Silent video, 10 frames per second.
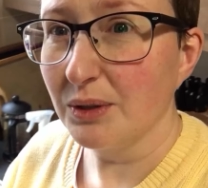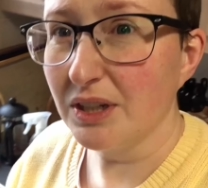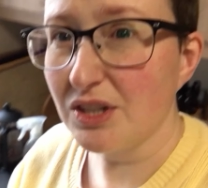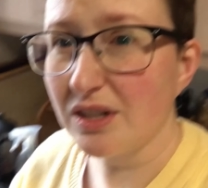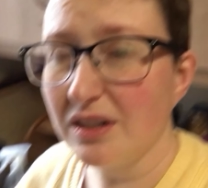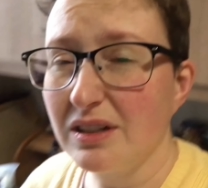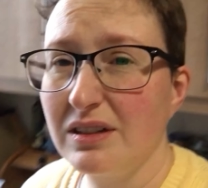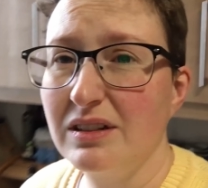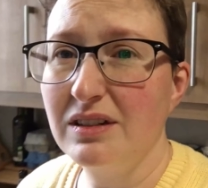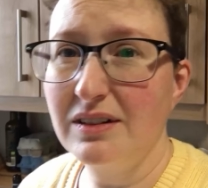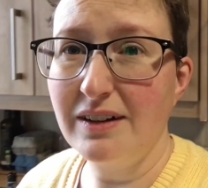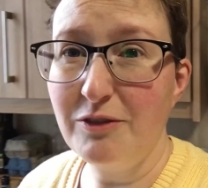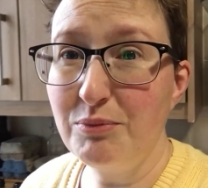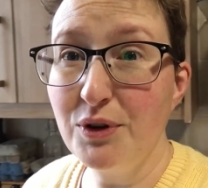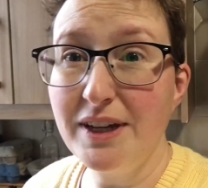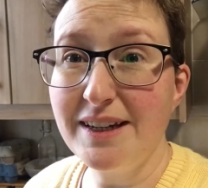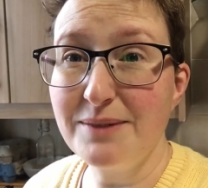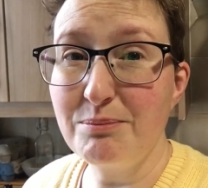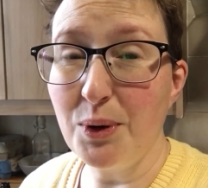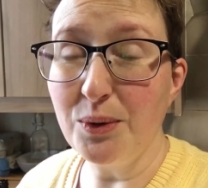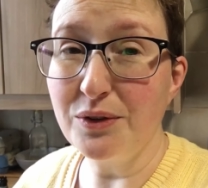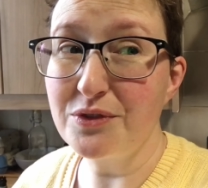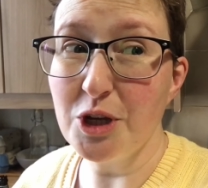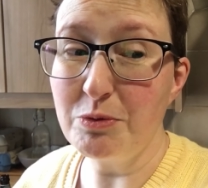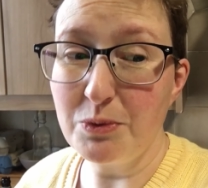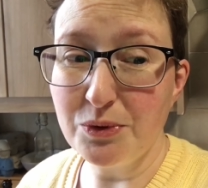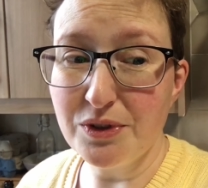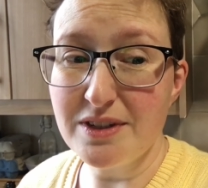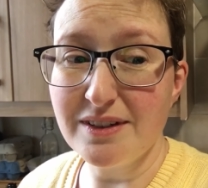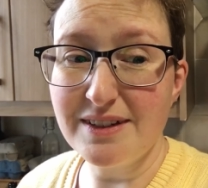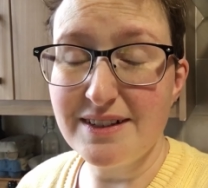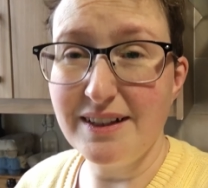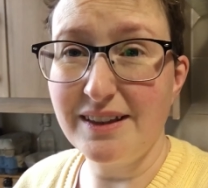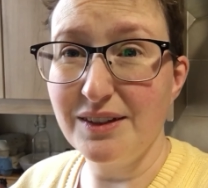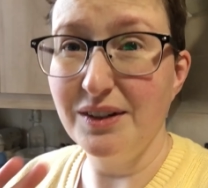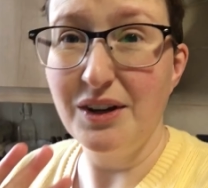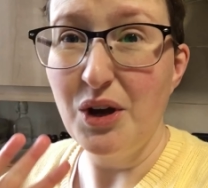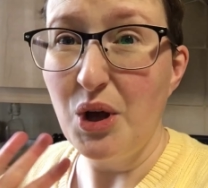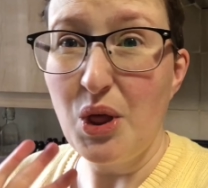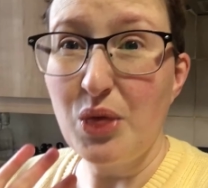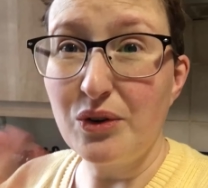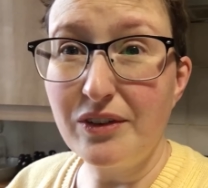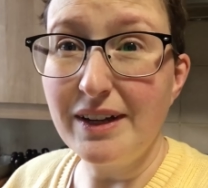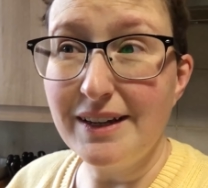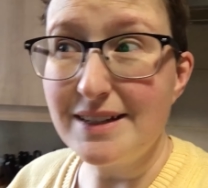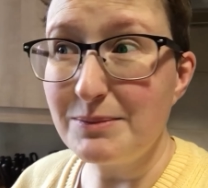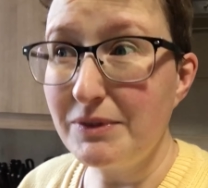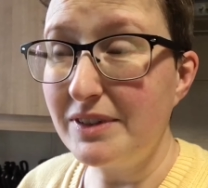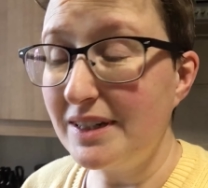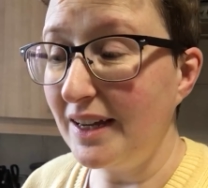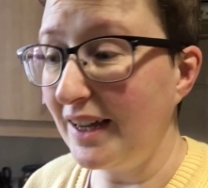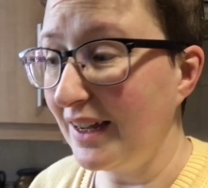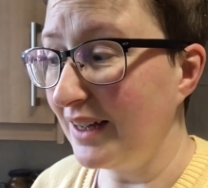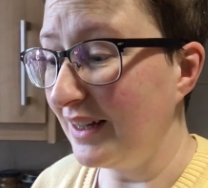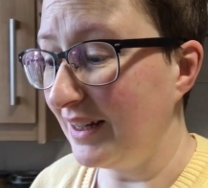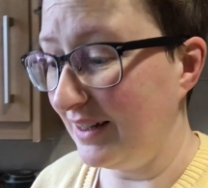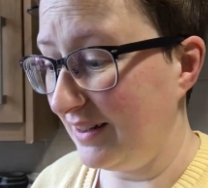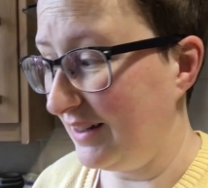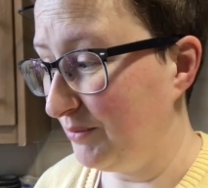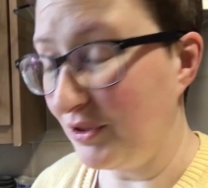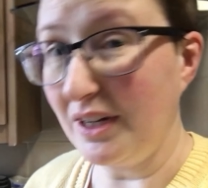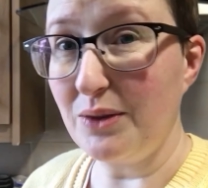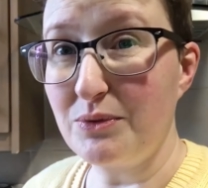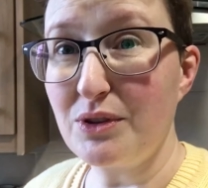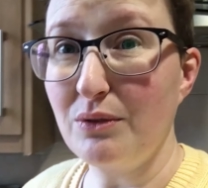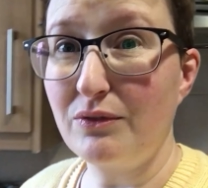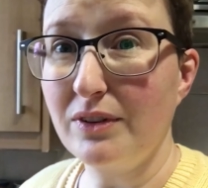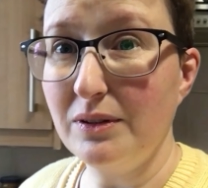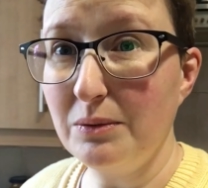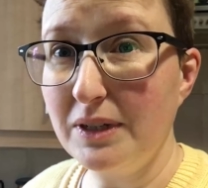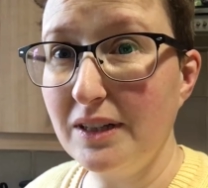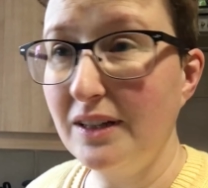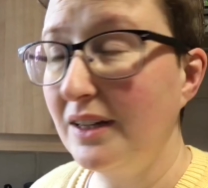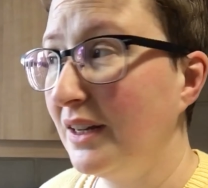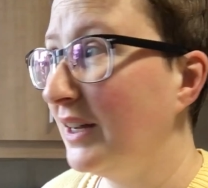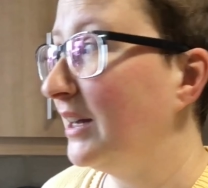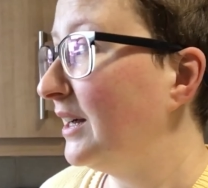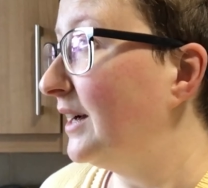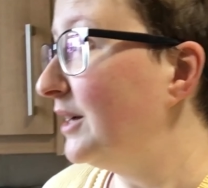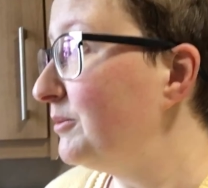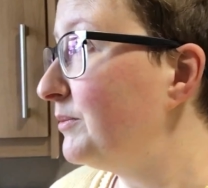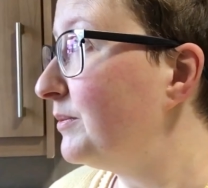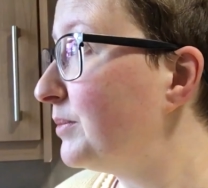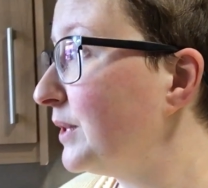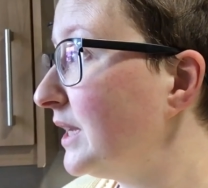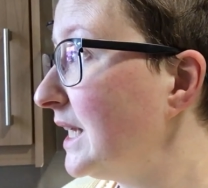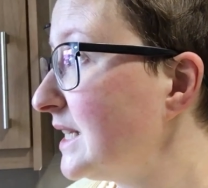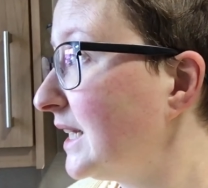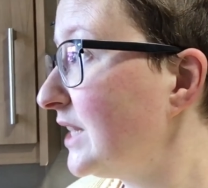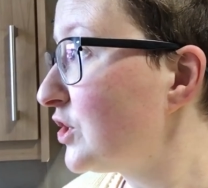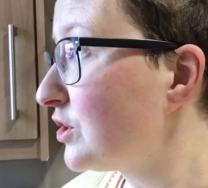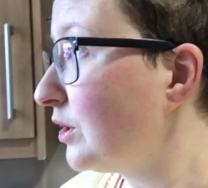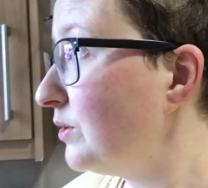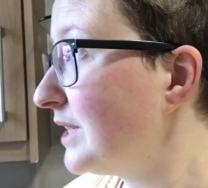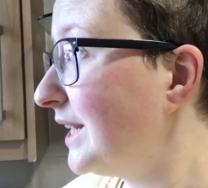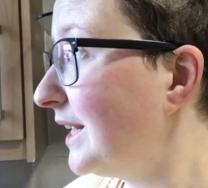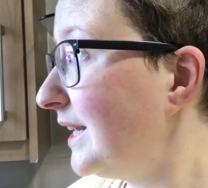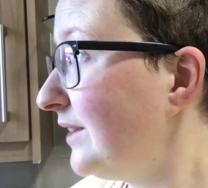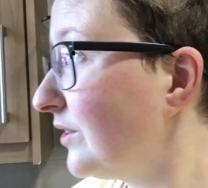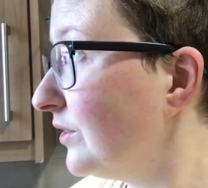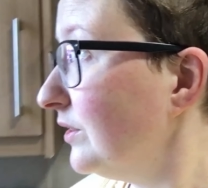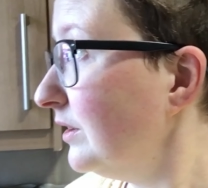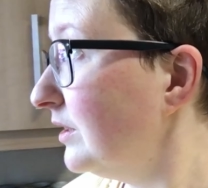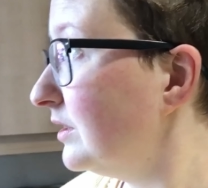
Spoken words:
which I've put in a bowl of soapy water. This is like the realism of today. I'm just going to let them soak for a little while. But last night it snowed a little.